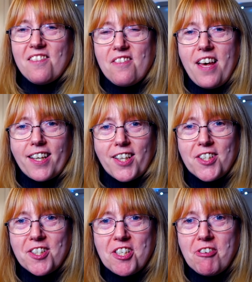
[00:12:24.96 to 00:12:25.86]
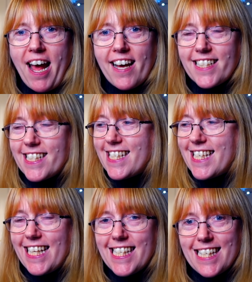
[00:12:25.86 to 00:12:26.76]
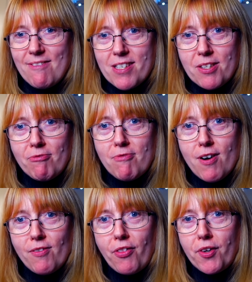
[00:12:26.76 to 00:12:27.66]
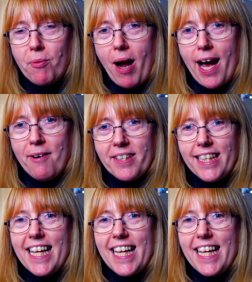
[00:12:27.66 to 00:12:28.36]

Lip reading: That country accent in seems to run throughout.